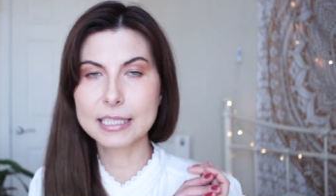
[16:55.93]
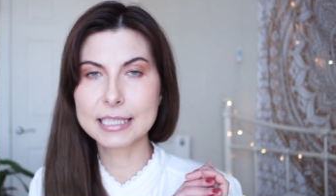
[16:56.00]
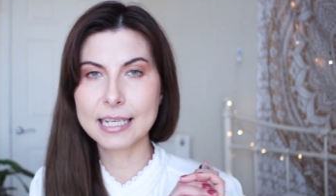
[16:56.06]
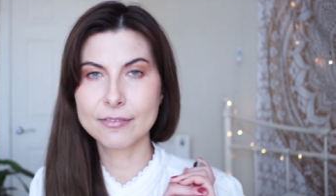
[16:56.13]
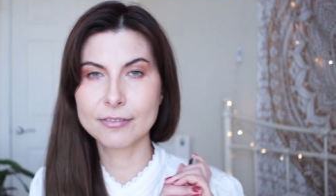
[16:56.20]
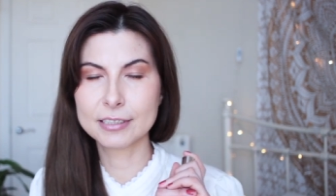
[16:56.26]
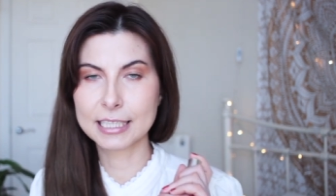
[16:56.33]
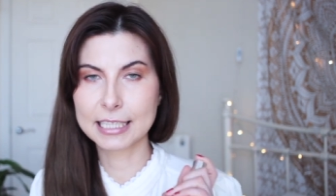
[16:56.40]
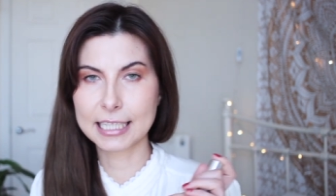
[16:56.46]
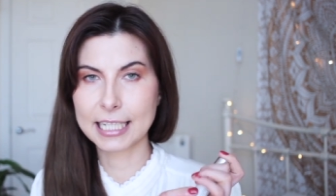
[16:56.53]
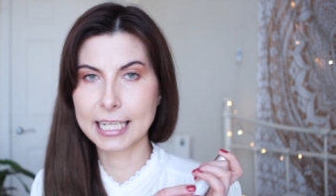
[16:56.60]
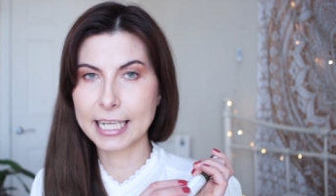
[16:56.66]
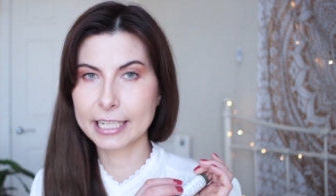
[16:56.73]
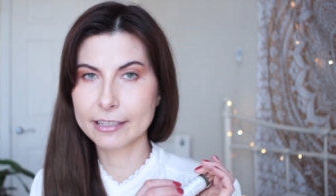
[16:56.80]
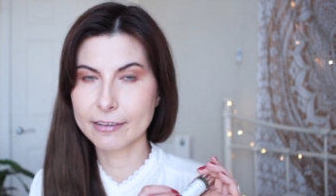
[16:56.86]

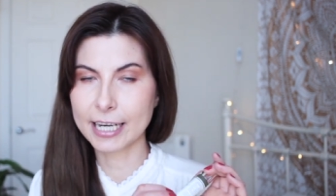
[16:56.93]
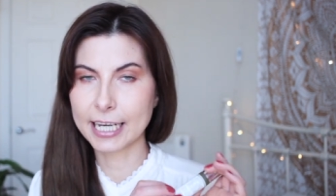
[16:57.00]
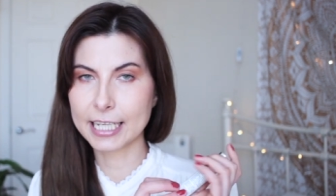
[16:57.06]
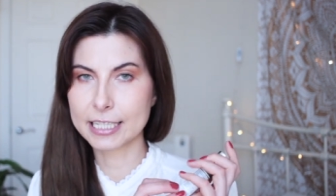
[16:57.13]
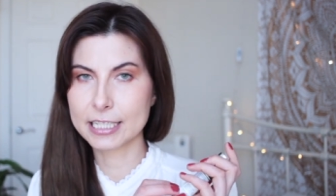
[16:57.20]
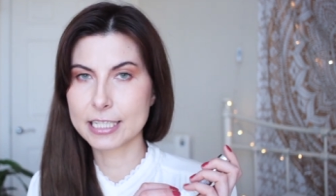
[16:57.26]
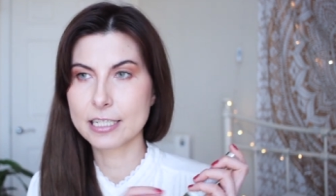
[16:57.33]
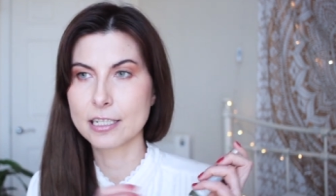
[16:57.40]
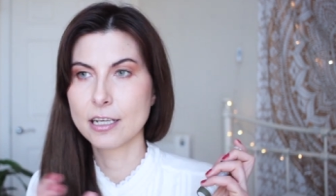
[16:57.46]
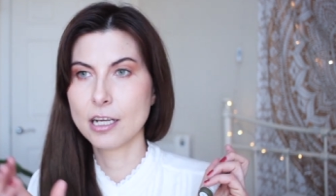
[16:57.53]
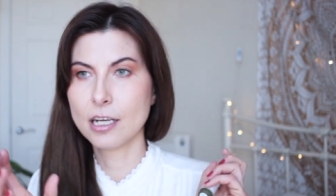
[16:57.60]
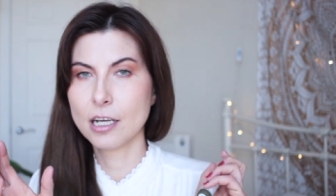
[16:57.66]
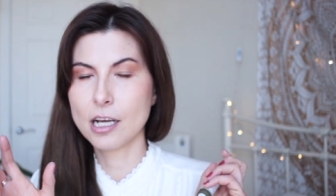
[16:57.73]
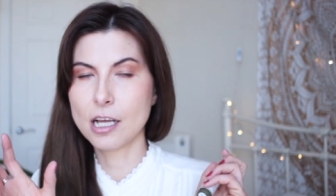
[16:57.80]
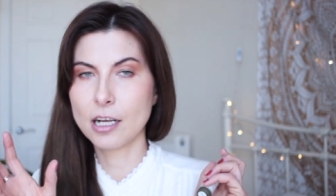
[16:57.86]
definitely great
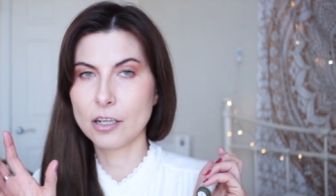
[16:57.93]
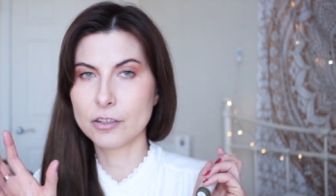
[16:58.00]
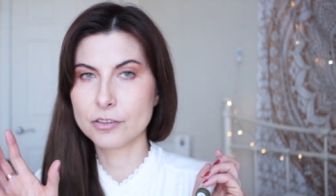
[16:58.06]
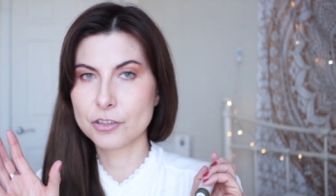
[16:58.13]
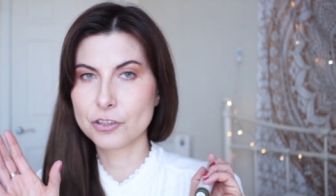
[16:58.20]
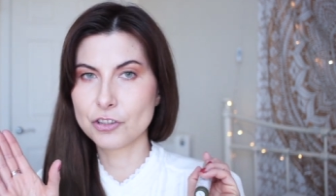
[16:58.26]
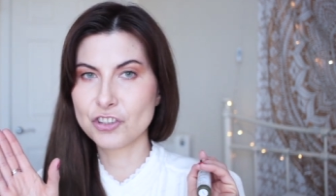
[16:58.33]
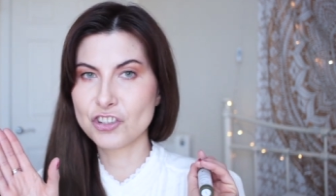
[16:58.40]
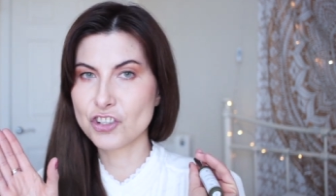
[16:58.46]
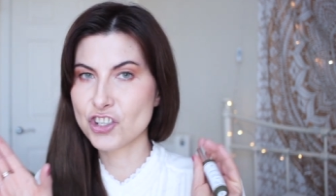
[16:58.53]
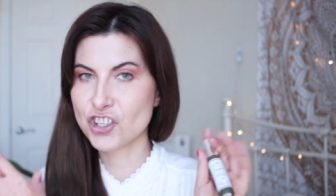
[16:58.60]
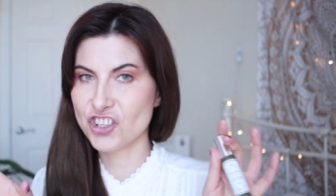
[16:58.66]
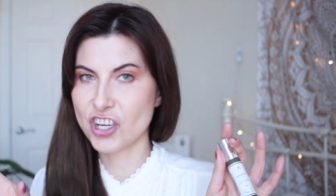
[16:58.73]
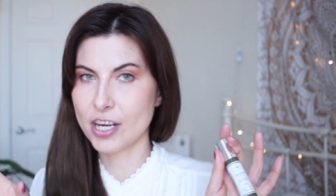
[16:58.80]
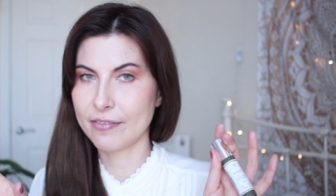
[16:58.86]

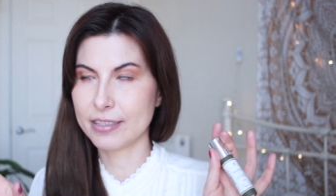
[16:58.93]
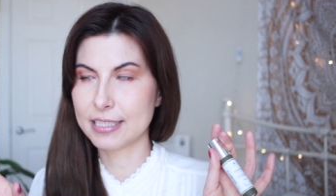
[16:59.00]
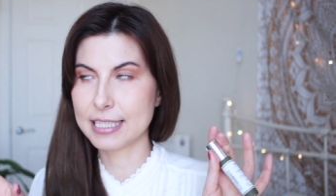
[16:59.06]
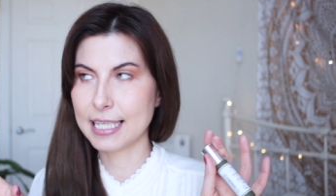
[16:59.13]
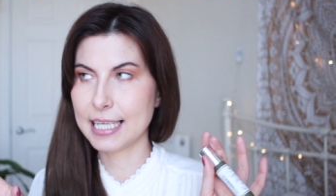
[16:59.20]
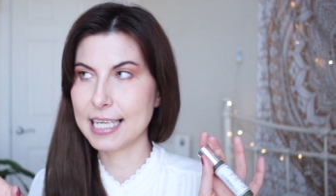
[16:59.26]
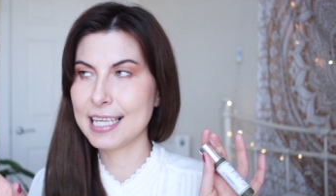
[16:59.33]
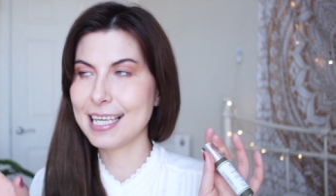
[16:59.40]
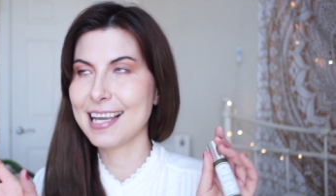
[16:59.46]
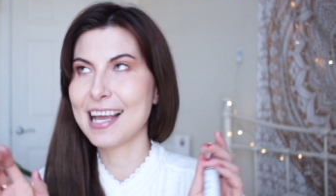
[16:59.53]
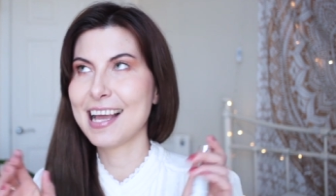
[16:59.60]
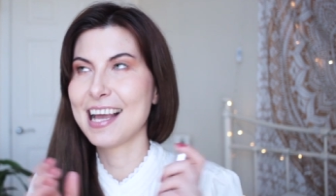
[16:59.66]
longevity.